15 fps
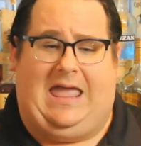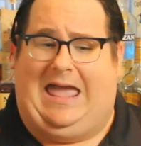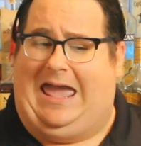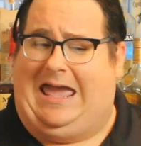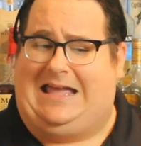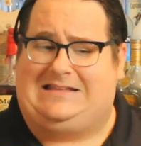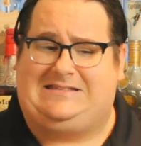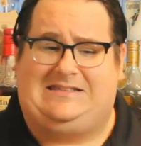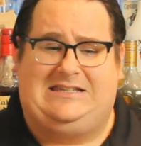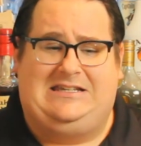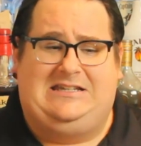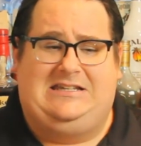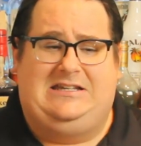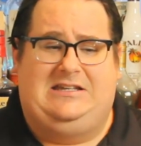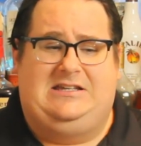adds
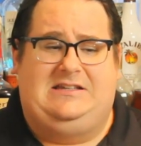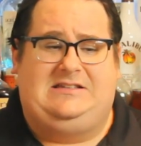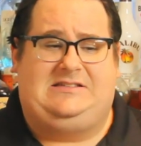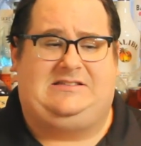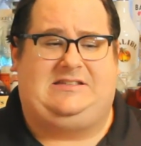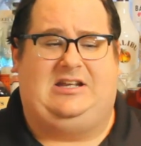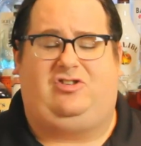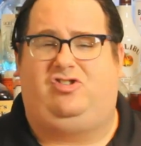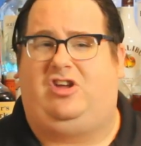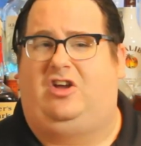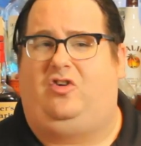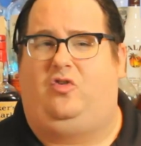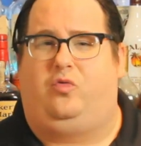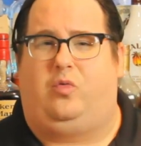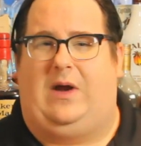such a
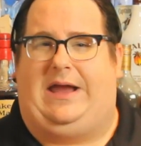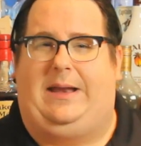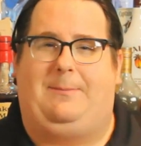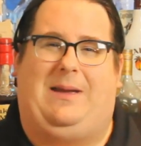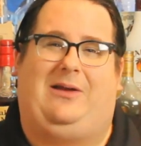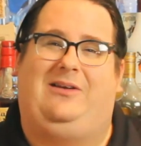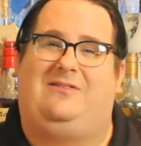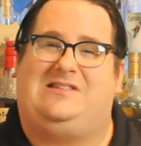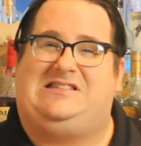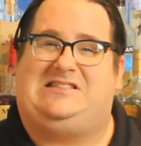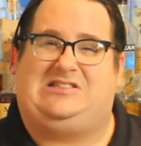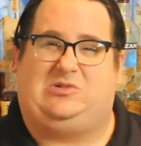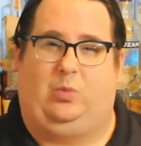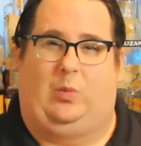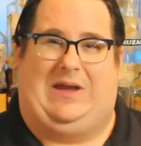great amount of
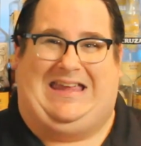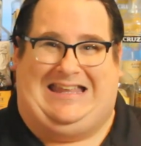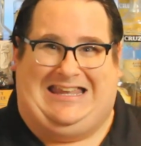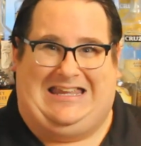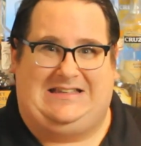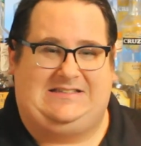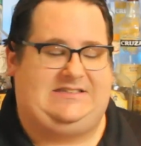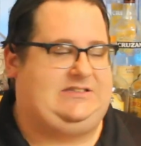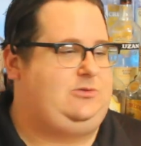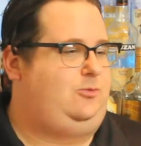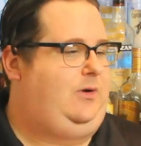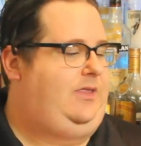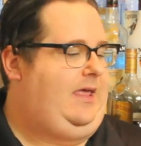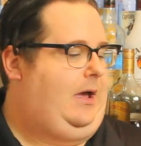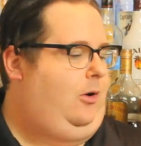sweetness
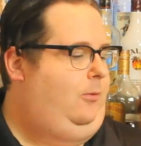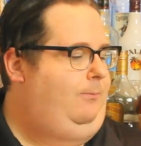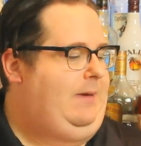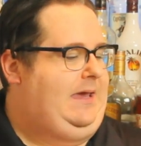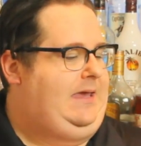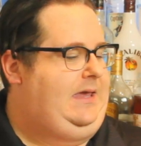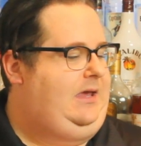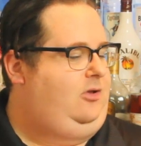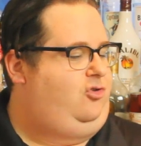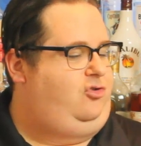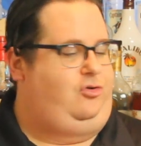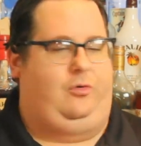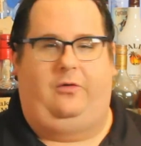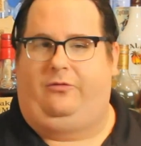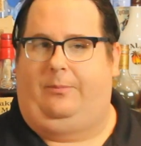without making it
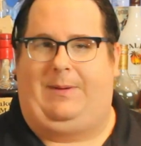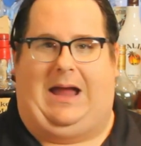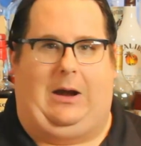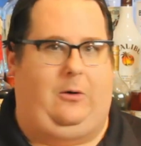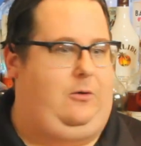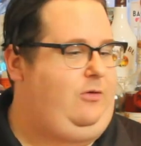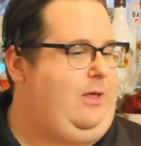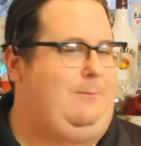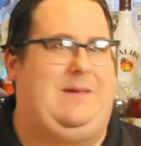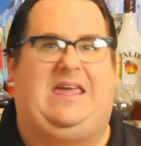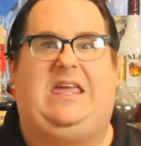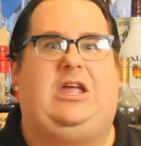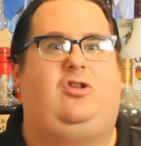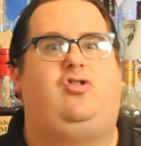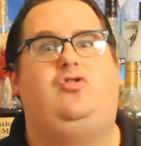too overpowering, without
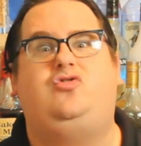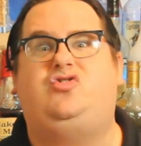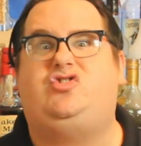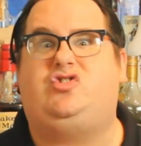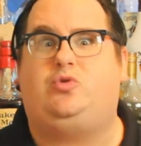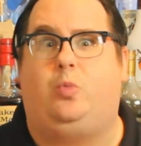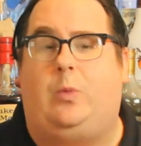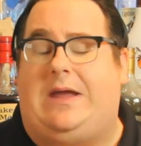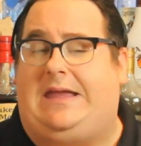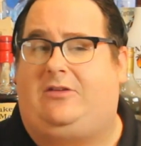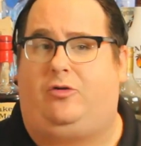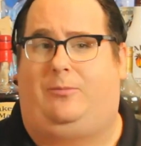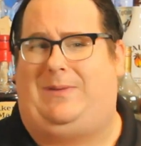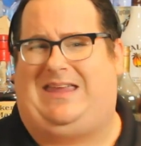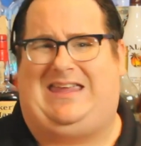making it too
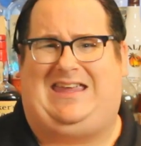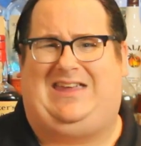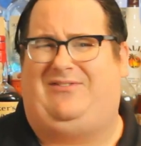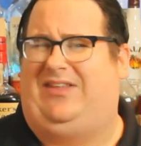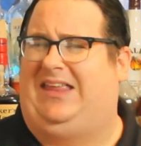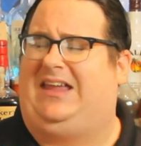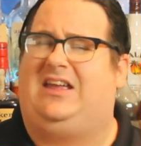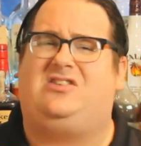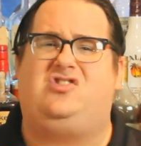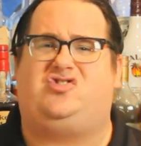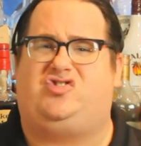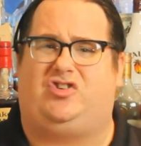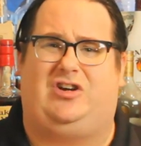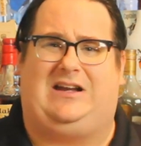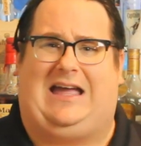sweet, or making even like a
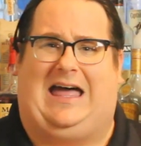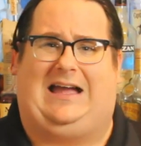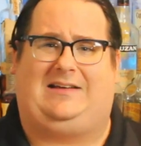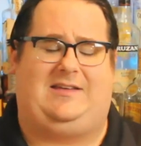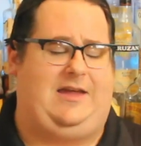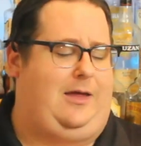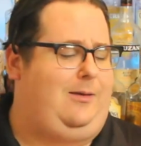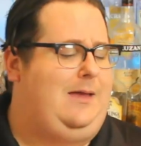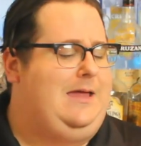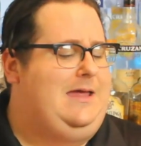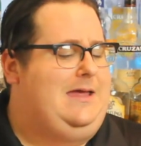dessert cocktail.